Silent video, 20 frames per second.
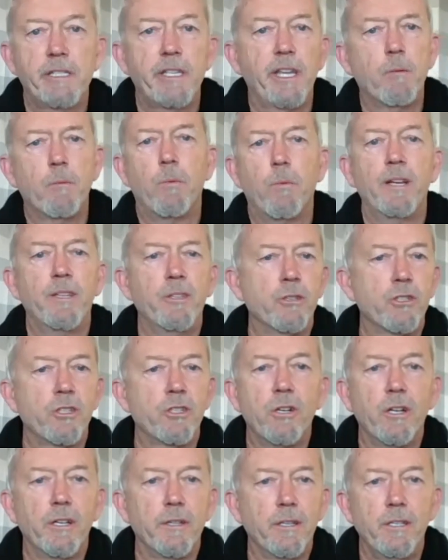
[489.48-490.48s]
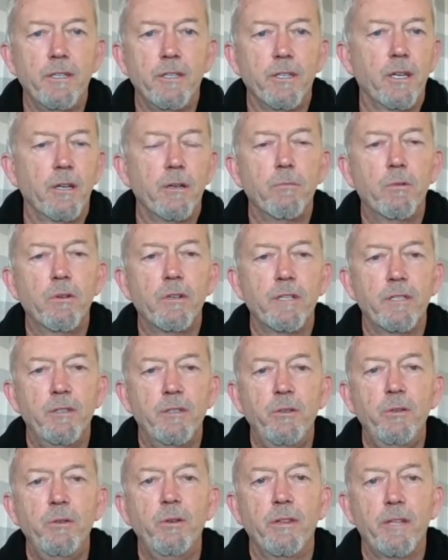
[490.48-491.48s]
that one shot, and you go, what
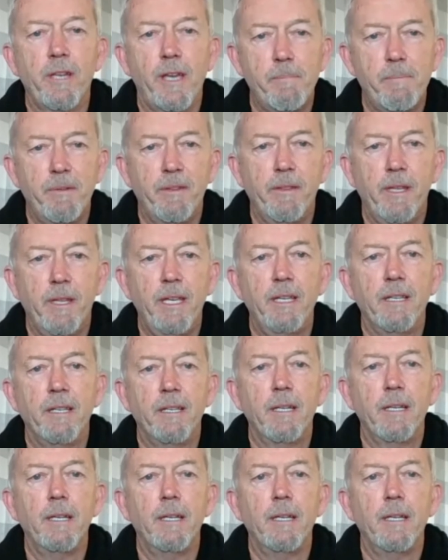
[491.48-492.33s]
on earth happened then?